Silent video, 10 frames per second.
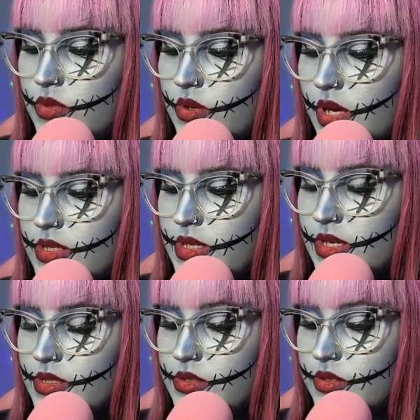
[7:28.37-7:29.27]
do their
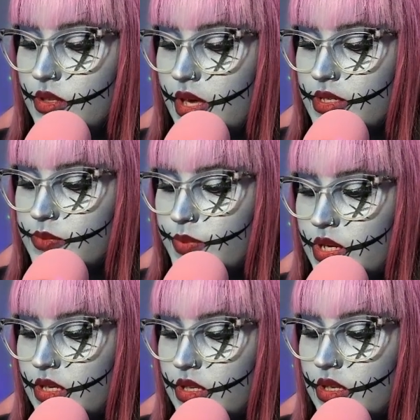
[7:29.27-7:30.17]
essays until the last
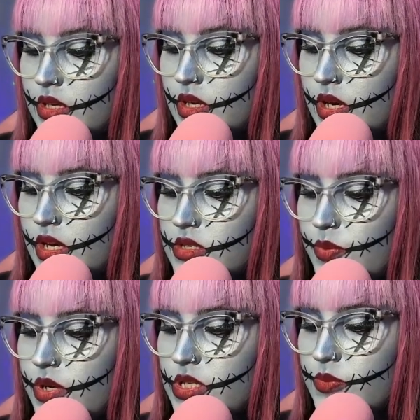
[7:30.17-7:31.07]
minute. It's a
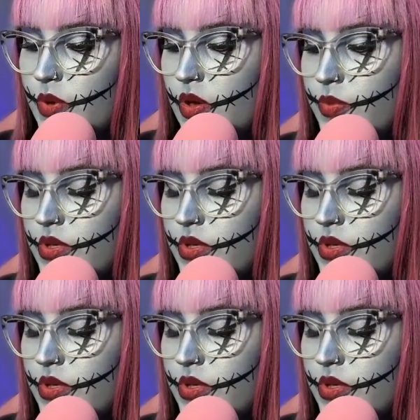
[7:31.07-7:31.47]
pretty small